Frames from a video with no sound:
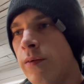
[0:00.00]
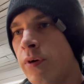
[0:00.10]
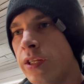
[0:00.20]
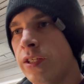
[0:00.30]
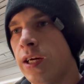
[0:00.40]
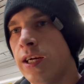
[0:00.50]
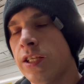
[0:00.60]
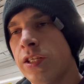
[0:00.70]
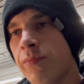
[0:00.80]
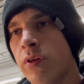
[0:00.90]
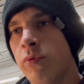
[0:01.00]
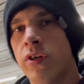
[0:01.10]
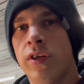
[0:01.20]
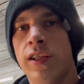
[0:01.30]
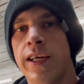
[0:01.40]
but uh, it's something we'd
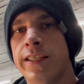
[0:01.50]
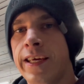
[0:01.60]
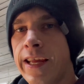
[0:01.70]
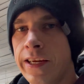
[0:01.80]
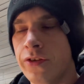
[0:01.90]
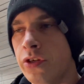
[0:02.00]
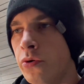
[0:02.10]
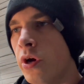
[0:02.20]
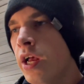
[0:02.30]
really like to get into.